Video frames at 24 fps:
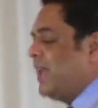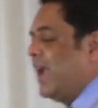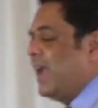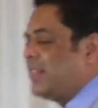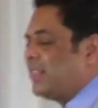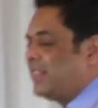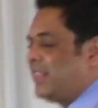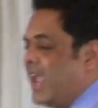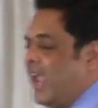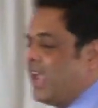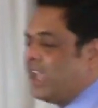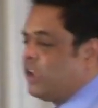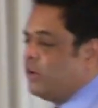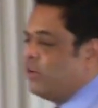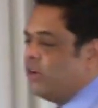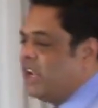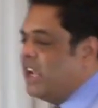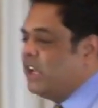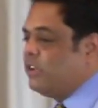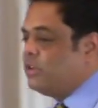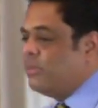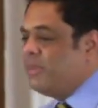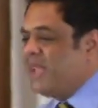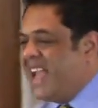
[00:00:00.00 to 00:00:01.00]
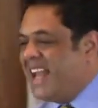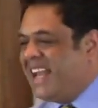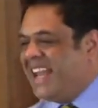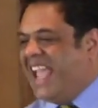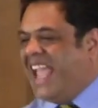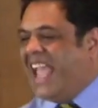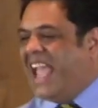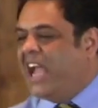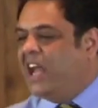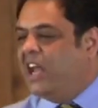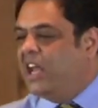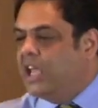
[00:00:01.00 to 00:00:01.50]
they think you need to be an
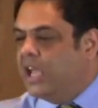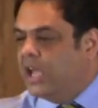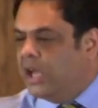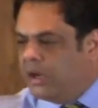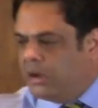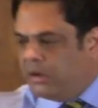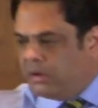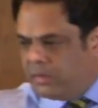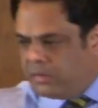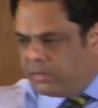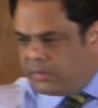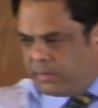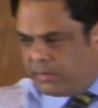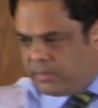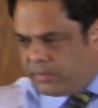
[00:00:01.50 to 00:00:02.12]
alien.